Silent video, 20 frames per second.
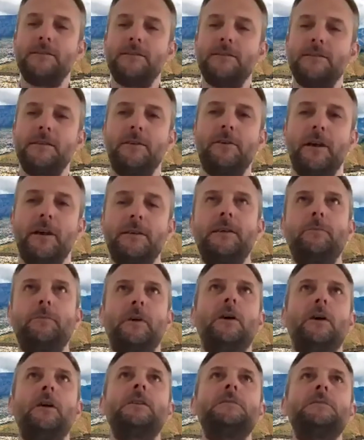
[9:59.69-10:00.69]
We don't
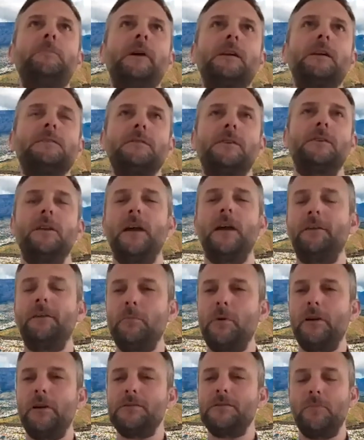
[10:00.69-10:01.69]
expect, everybody
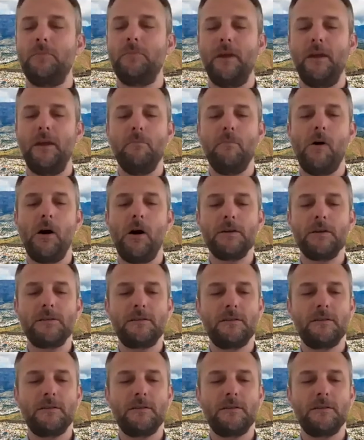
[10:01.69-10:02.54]
to be masters